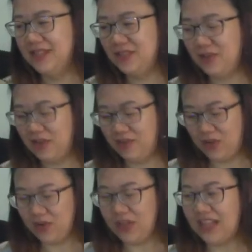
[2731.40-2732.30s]
So if you
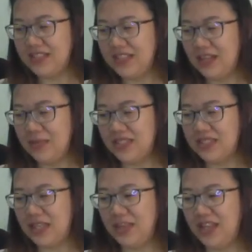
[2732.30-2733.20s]
know the answer, please
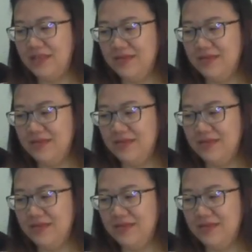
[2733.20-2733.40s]
type in.